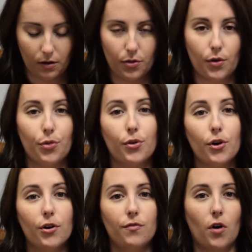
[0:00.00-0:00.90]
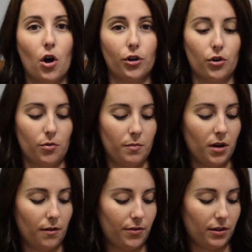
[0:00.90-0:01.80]
The third volume
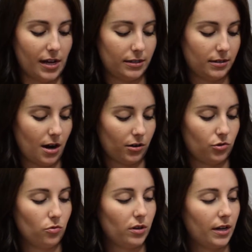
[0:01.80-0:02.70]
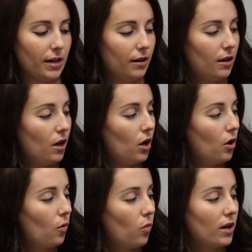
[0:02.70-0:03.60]
of the Let's Talk toolkit
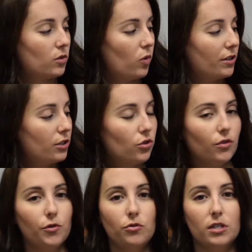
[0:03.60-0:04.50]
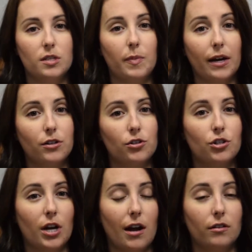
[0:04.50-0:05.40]
was what to do if you suspect your
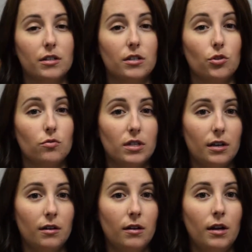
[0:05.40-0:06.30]
child is using.